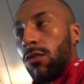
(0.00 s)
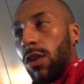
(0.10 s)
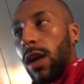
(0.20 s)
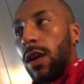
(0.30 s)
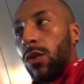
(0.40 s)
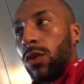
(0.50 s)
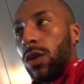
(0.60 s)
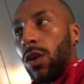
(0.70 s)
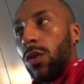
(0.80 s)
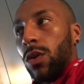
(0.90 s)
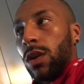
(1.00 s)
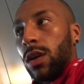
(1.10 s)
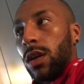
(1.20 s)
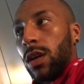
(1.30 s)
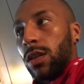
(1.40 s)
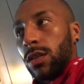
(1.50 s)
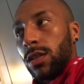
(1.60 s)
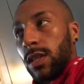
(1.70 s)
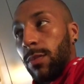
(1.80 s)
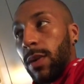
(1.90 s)
write a little note and
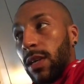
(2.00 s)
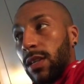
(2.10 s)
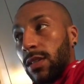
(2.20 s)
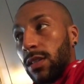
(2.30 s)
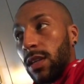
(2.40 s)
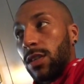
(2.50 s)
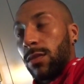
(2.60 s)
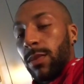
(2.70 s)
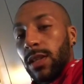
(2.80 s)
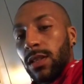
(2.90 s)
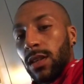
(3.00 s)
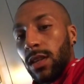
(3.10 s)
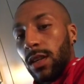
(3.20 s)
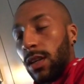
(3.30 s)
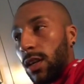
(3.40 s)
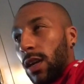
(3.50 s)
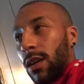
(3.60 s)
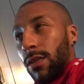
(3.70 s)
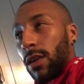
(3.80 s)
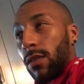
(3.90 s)
just say pick a destination, basically.
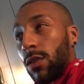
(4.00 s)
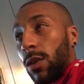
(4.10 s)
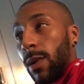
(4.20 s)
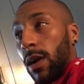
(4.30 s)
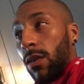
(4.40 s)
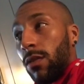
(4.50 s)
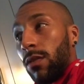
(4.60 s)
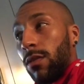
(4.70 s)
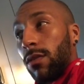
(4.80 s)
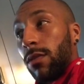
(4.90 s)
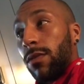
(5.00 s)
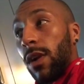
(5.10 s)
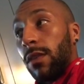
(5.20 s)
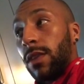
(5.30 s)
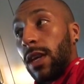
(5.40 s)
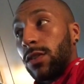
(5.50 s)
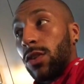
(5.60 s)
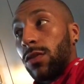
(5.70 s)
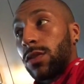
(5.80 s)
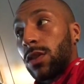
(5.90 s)
I think I've got about 5 days
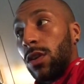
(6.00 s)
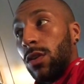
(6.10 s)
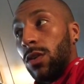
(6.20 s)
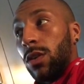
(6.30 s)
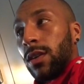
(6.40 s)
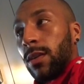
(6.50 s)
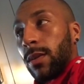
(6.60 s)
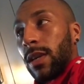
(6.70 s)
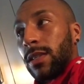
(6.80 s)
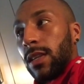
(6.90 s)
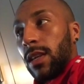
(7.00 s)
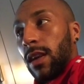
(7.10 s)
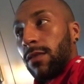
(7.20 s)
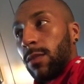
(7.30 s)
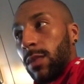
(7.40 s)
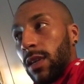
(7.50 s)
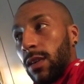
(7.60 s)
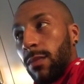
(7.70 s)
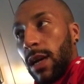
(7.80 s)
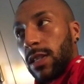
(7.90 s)
off, so I'm guessing it'll have to be
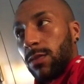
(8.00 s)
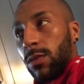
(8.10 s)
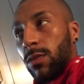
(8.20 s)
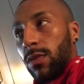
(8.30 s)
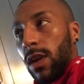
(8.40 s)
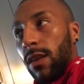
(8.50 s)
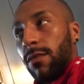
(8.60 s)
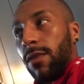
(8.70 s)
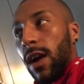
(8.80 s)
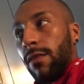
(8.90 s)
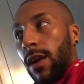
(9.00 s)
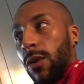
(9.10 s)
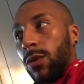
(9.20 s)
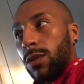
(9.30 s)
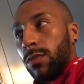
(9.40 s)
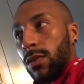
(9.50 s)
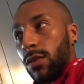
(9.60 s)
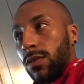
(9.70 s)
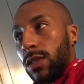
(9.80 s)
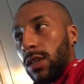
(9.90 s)
a maximum of like 5 hours, but
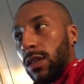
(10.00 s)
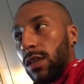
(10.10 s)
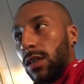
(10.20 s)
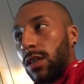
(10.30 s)
obviously